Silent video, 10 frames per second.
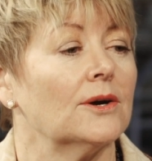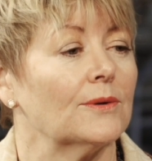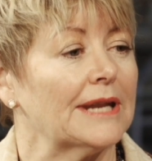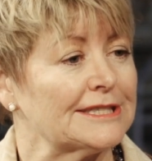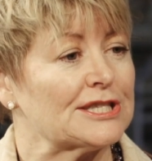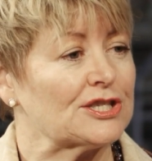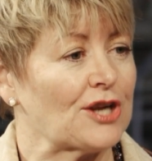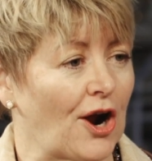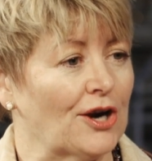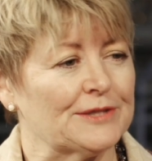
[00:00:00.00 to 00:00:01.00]
Well, let's
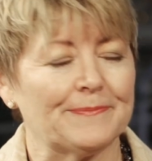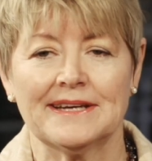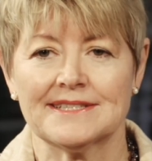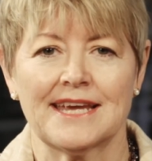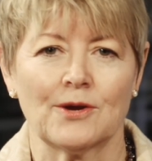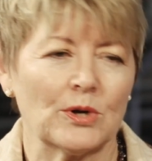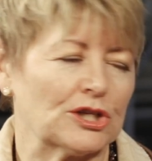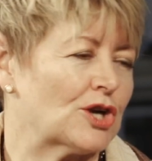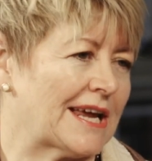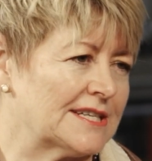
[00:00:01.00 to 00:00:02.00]
start by saying what
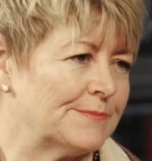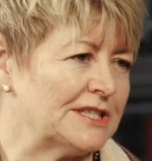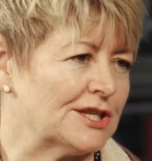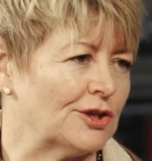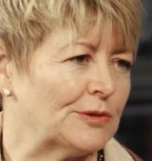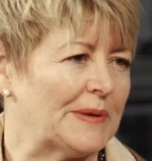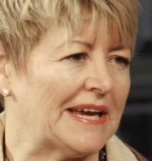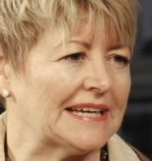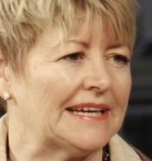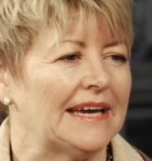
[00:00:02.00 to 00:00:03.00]
attracted me to
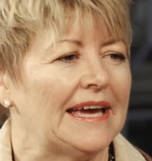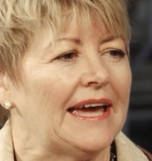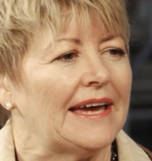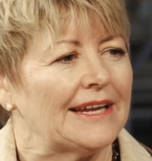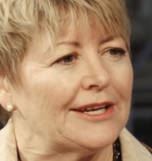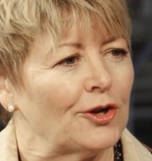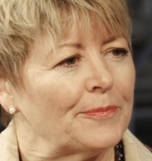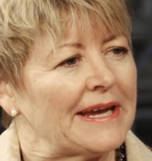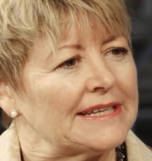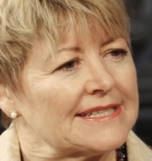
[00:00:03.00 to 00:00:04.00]
Lundbeck.
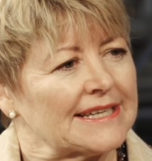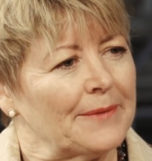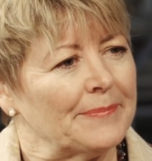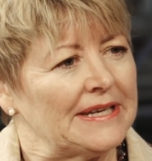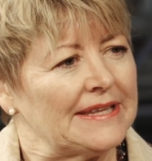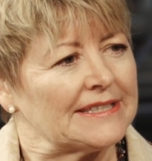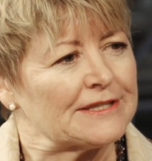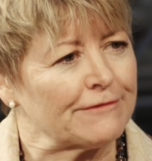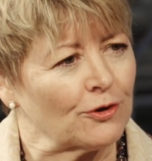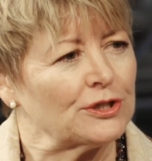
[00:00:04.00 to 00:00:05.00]
Lundbeck is a company
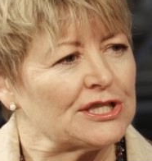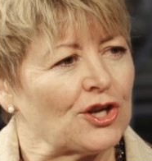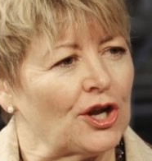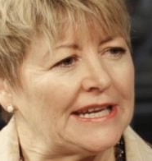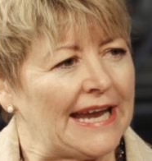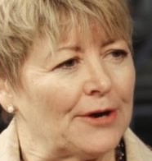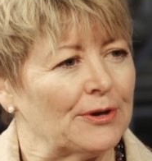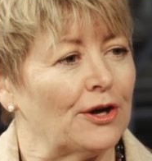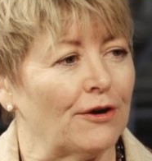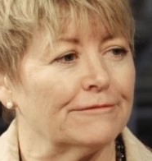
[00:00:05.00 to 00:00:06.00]
that's focused on an
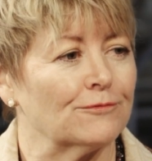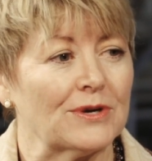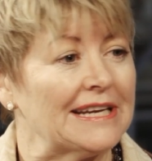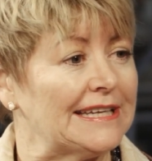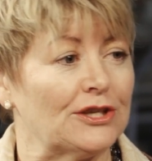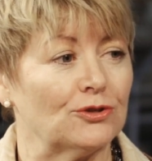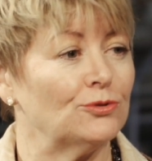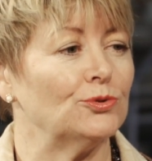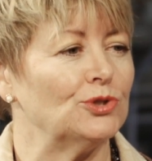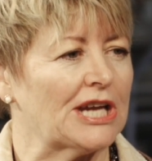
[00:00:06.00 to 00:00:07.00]
area of really
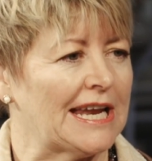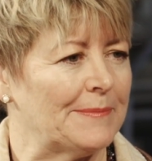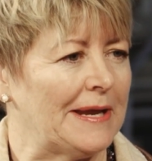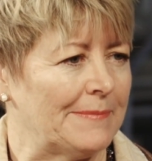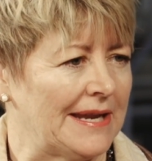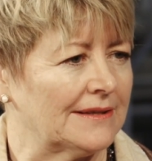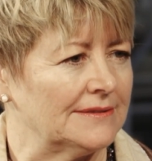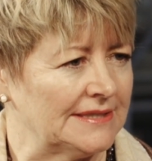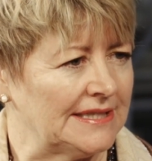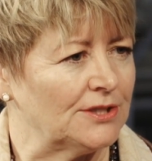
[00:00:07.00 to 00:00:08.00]
huge unmet
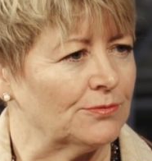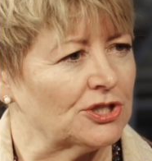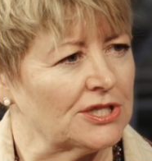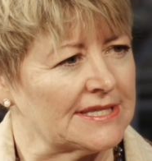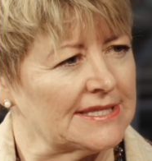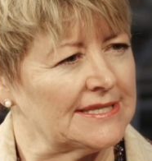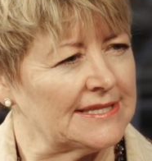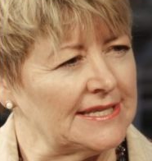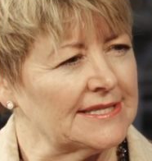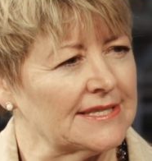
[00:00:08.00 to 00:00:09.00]
medical need, which is the
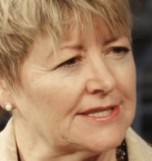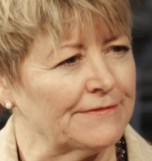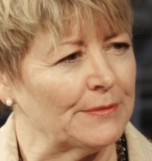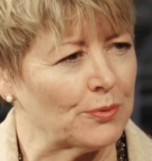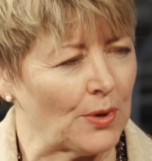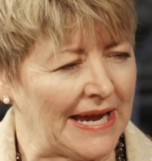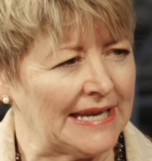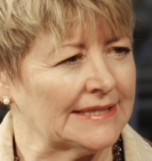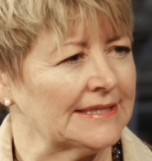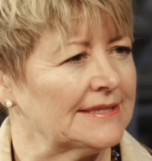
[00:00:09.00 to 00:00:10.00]
diseases of the
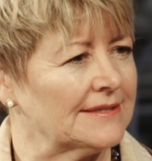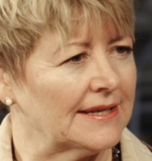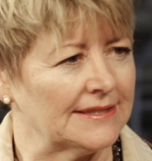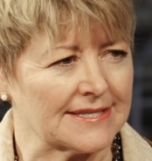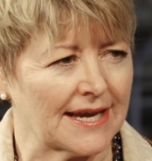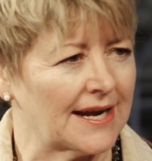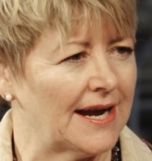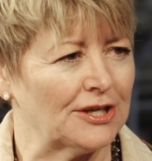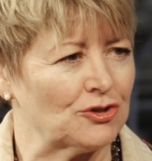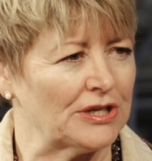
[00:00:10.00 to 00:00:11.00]
brain in
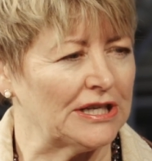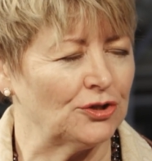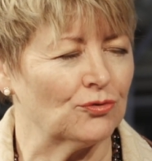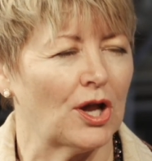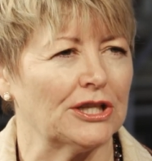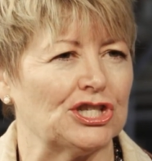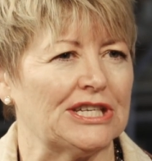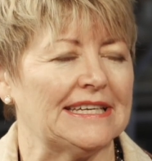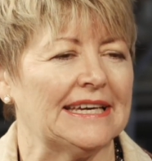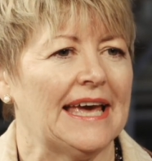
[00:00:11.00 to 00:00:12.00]
psychiatry and
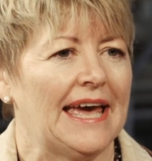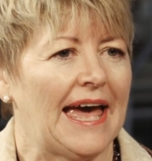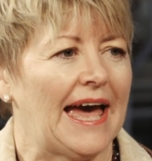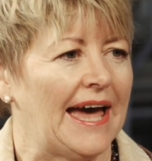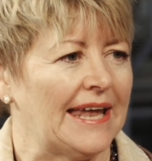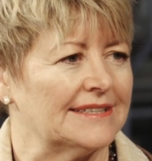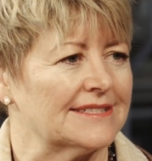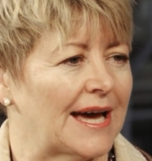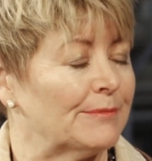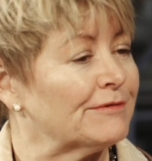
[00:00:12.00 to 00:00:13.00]
neurology.
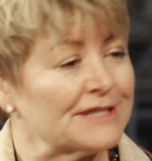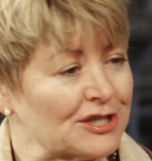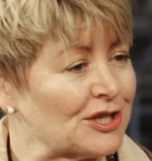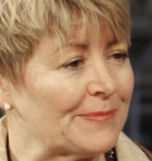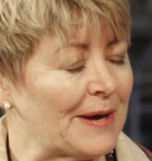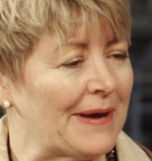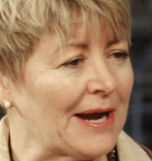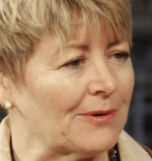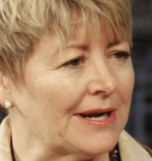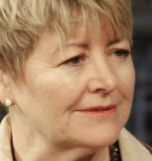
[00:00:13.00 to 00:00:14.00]
And I'm a physician by
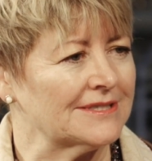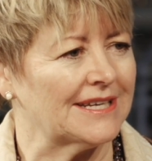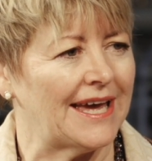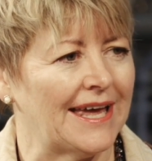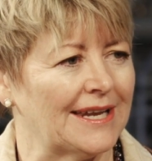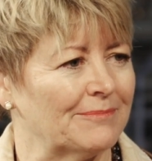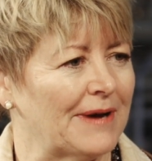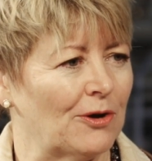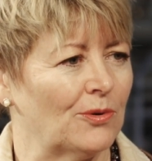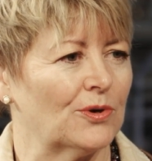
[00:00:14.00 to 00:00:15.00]
background, and
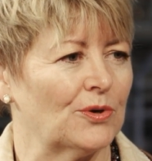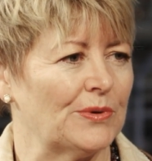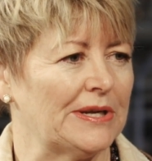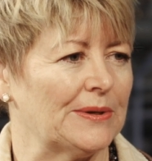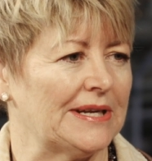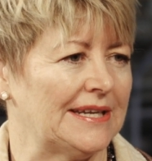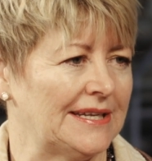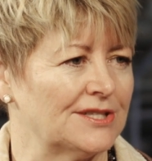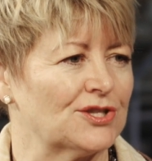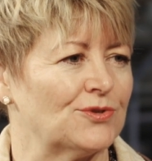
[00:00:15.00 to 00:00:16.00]
my whole career in
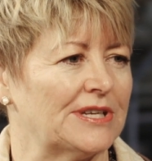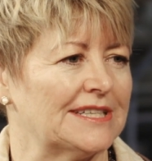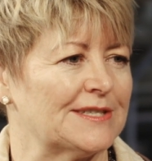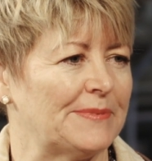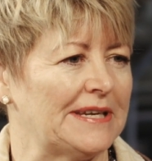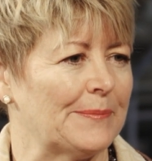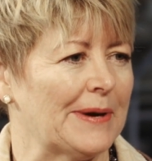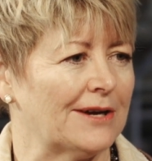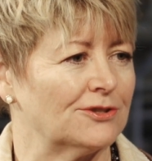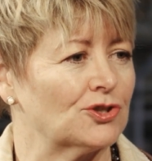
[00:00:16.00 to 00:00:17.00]
industry has been
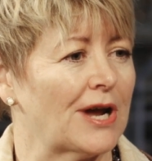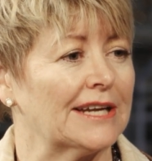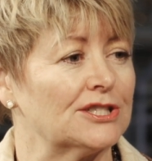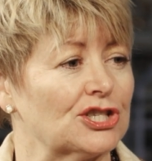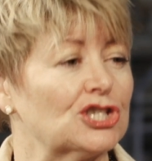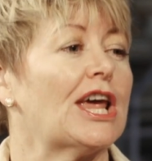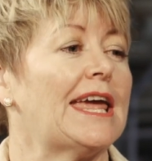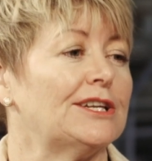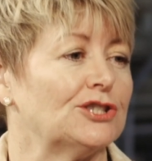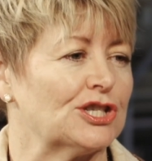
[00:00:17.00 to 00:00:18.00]
about trying to
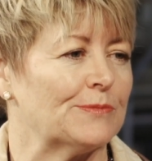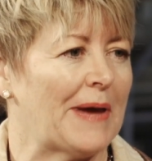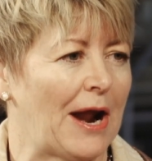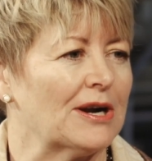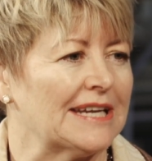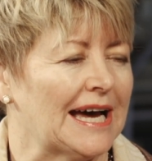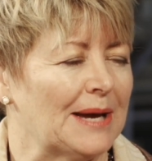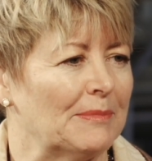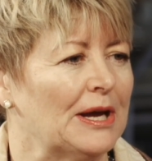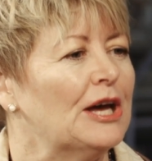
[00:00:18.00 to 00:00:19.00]
change the
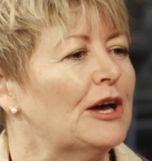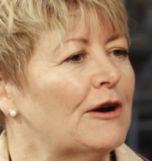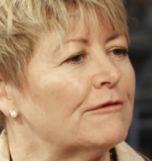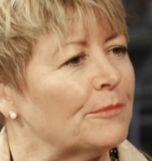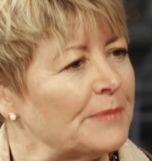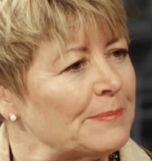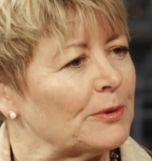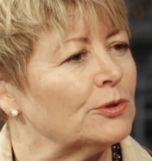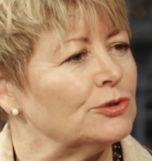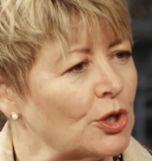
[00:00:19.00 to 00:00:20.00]
paradigm for
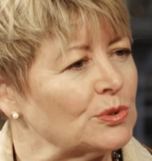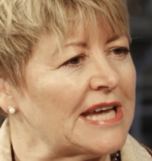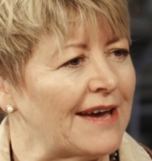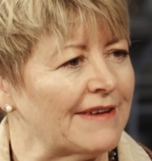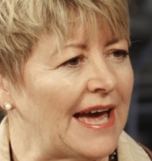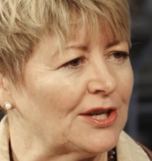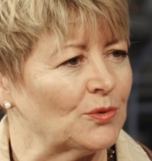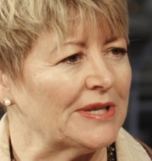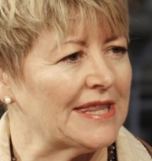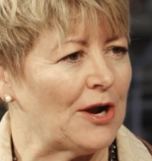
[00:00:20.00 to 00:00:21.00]
people who don't have
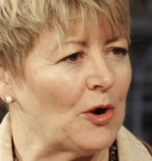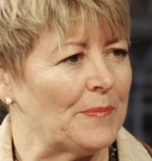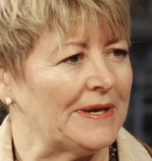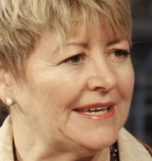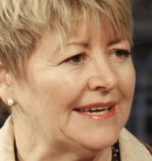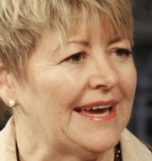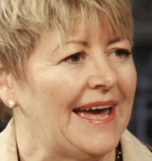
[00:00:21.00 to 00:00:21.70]
adequate therapy.